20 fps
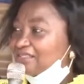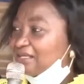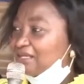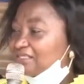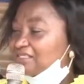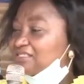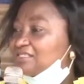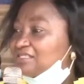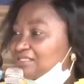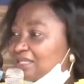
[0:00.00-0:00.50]

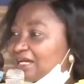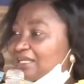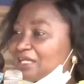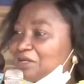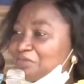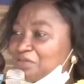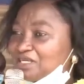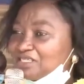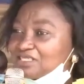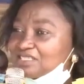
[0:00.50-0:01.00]
It's
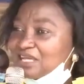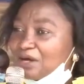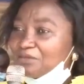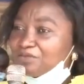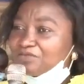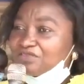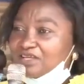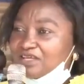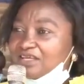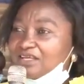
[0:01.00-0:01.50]
telling me
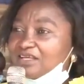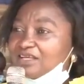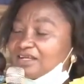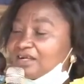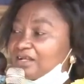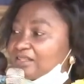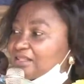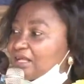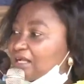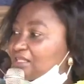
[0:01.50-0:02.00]
something,
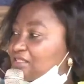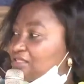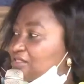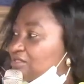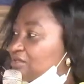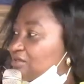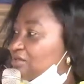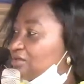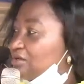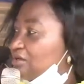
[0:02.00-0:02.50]
that
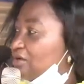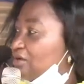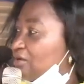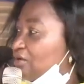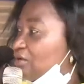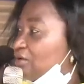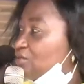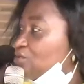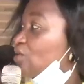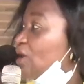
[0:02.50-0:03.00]

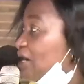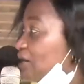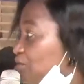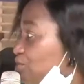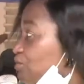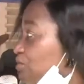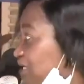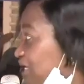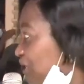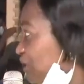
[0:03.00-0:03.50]
you are good